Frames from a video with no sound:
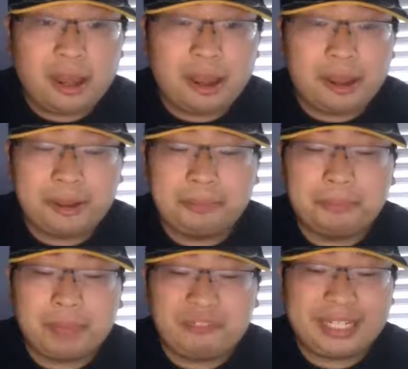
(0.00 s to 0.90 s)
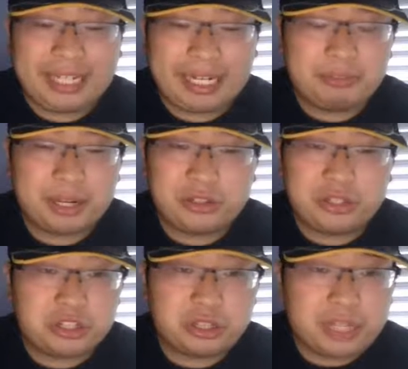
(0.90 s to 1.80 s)
every year because
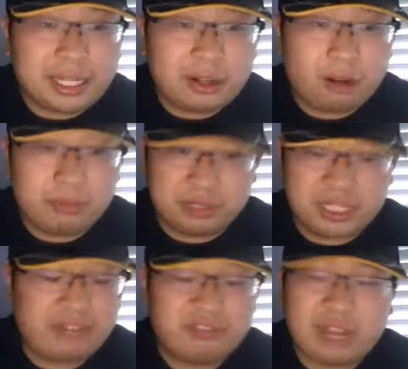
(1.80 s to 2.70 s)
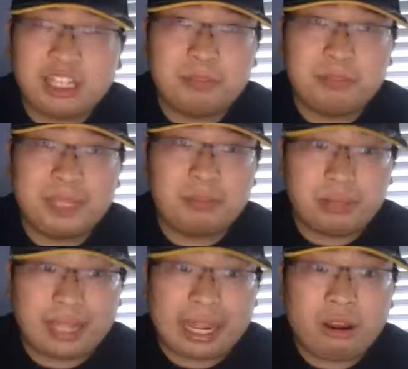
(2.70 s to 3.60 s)
they're just like garbage. They have not made the
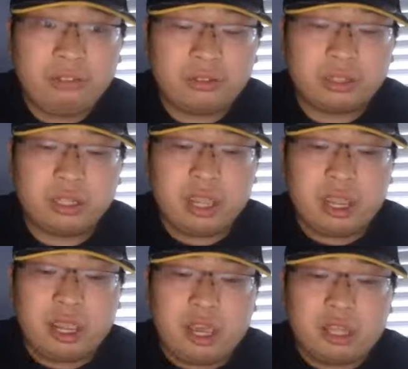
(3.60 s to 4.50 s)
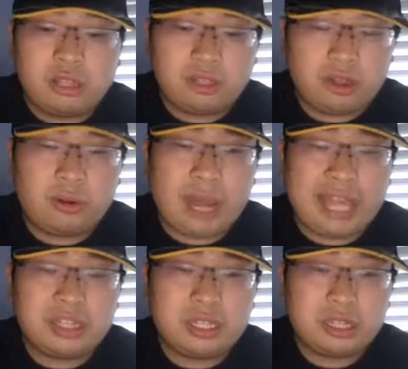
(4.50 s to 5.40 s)
playoffs. So
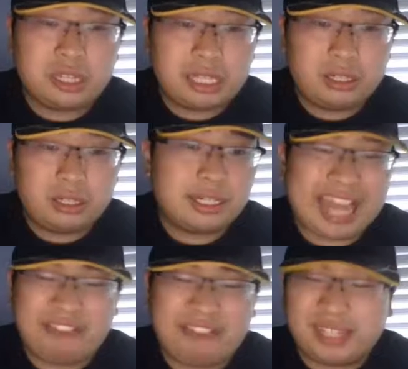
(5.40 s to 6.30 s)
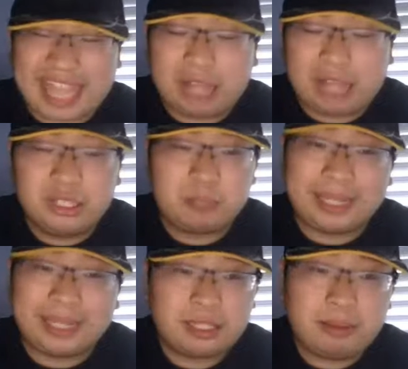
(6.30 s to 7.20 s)
I think the Steelers have the talent to
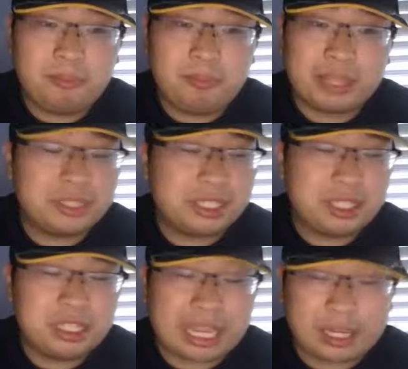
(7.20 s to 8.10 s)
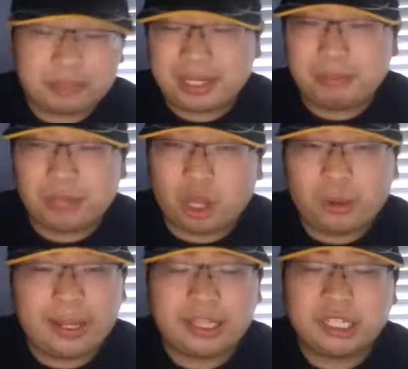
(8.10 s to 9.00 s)
beat them. I think it's not going to be a
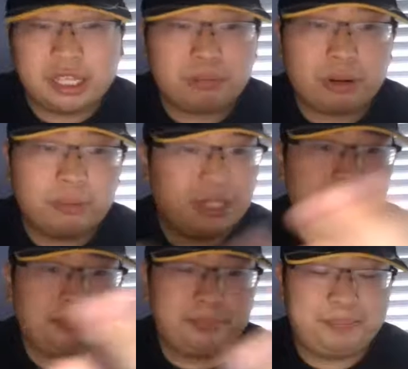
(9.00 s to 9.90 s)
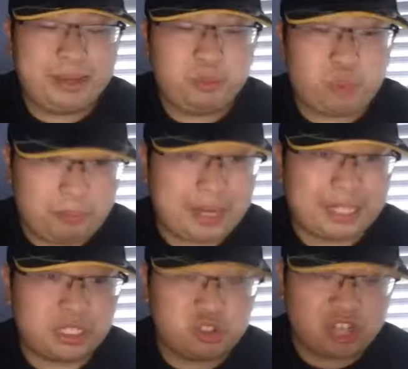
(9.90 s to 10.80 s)
blowout. I think it's probably going to be won
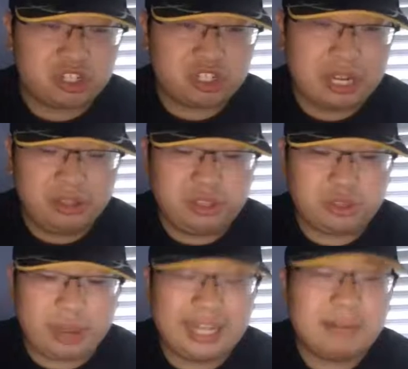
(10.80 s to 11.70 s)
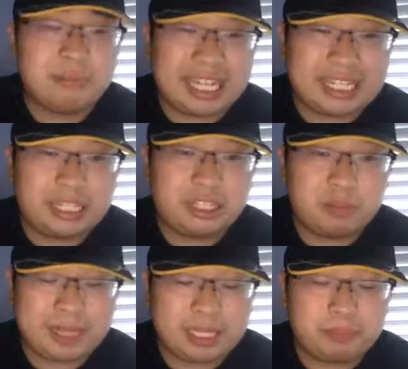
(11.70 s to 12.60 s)
by 2 touchdowns. So I am taking
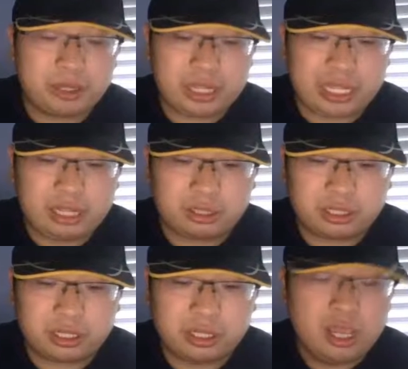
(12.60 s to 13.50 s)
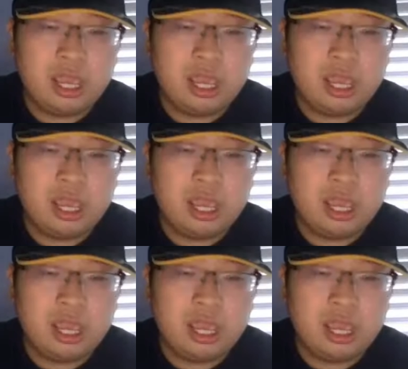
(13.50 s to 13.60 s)
the Pittsburgh Steelers